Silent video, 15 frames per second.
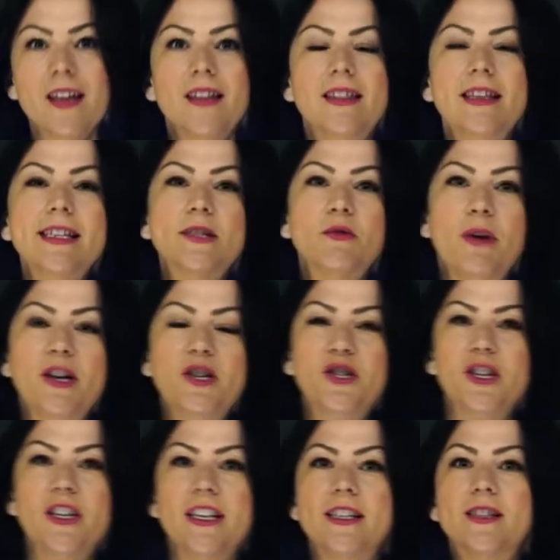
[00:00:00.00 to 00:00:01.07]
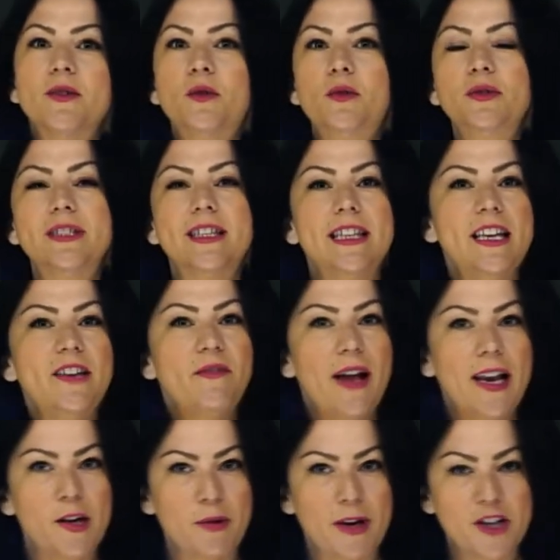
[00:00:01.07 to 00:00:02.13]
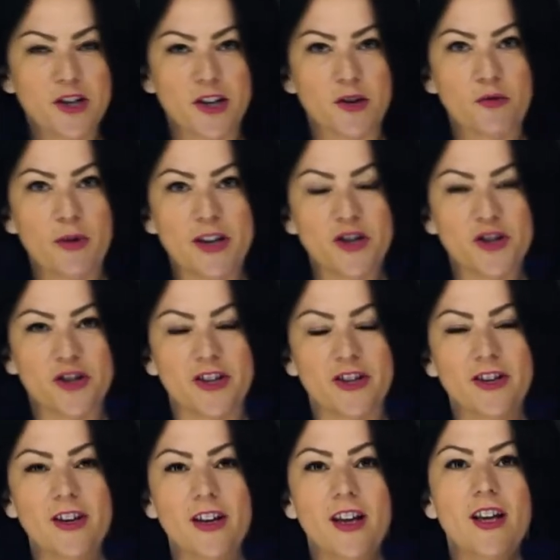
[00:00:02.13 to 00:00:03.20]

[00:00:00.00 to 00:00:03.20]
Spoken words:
This question is called the evaluation question.